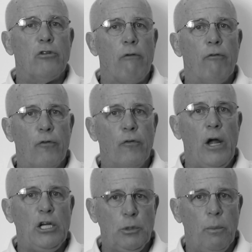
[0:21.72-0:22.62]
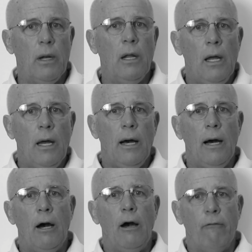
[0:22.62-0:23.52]
a freshman,
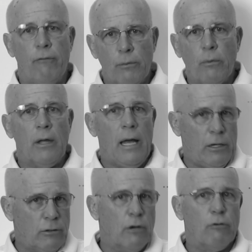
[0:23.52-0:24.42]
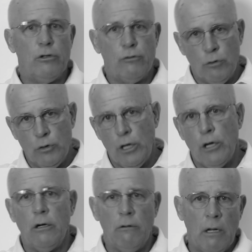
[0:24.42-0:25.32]
of some of the guys like Chris
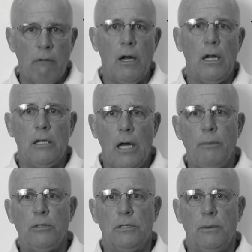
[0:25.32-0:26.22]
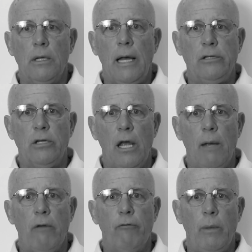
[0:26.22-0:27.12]
Rozier and Ronnie Thomas and some of the guys that
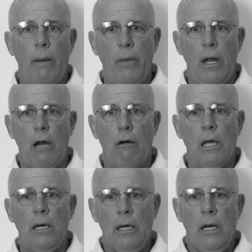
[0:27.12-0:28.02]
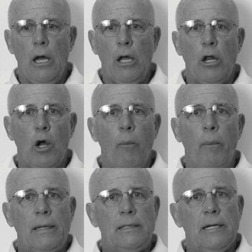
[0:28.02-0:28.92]
came in from up that area, you know,
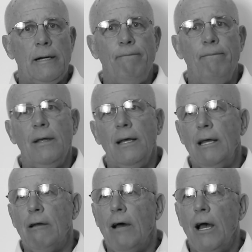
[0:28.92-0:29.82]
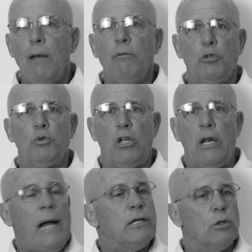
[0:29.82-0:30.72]
but Raheem just was a
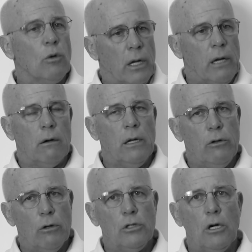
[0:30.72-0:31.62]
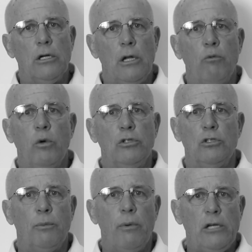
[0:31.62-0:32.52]
natural leader. He took charge, and it
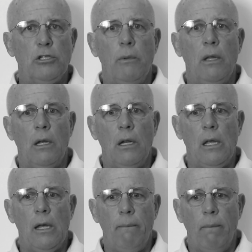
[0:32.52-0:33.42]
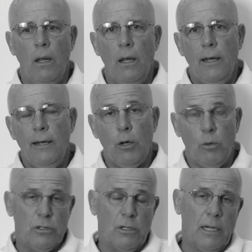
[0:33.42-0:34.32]
wasn't surprising me that he, you know,
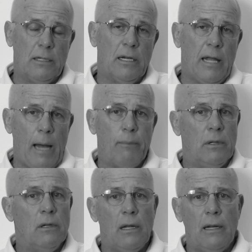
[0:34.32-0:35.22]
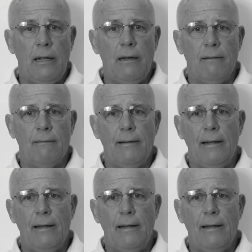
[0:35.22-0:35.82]
was elected captain. And